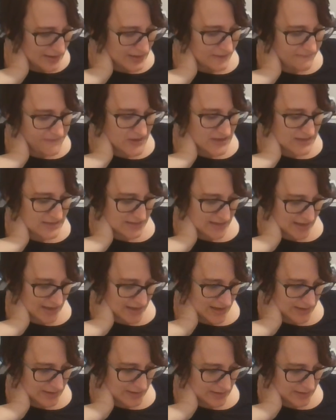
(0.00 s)
If he
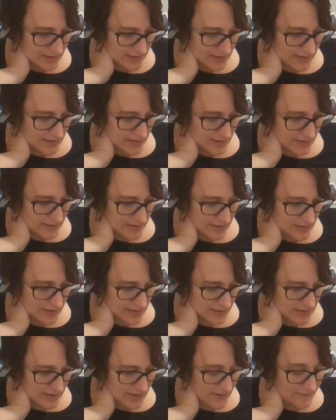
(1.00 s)
did,
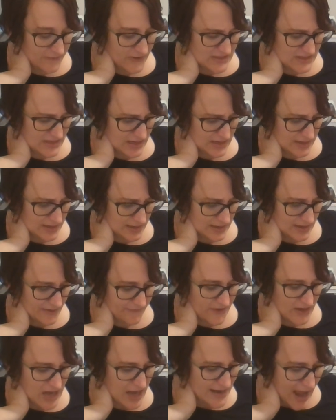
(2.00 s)
if
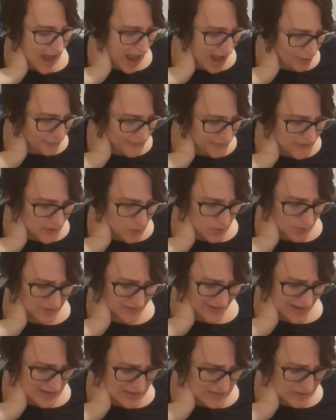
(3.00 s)
it got out that they were
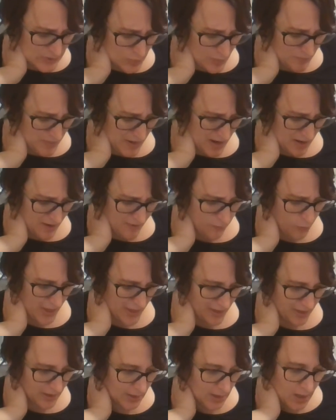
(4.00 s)
related to a pair of,
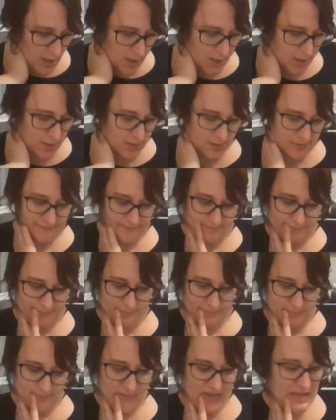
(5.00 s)
well,
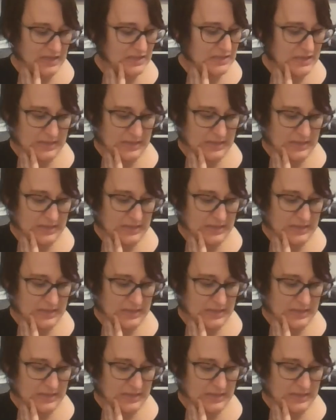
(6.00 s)
he